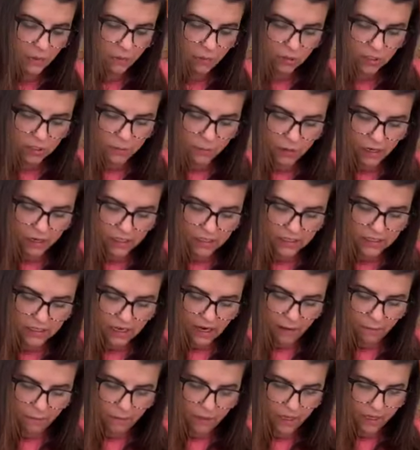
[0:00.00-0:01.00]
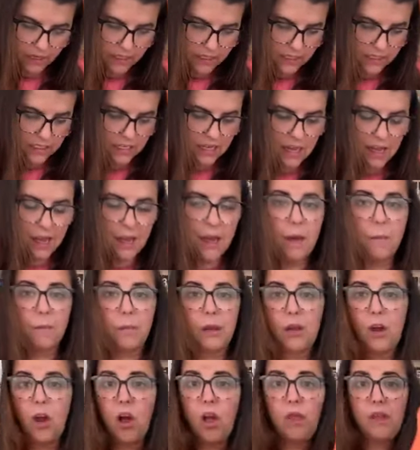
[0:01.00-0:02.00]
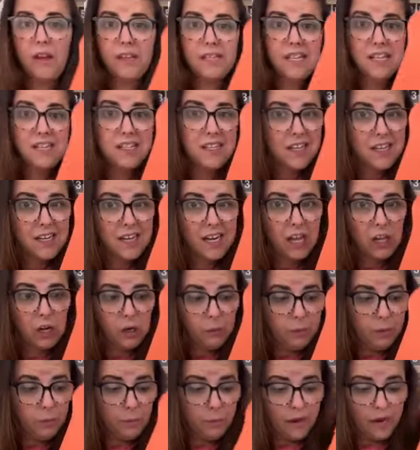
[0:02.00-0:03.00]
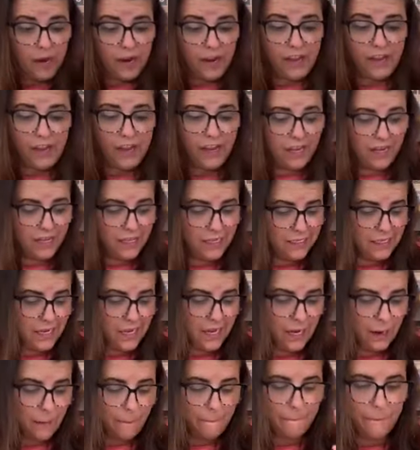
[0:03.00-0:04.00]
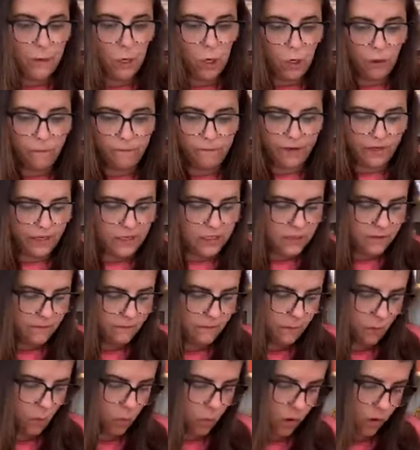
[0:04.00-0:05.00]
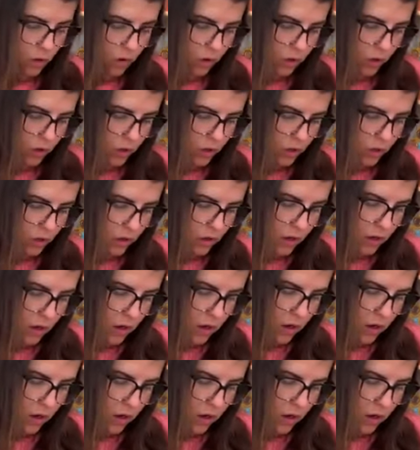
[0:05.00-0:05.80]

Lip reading: a couple spots that I missed. But y'all, this is the color papaya. It is like perfect for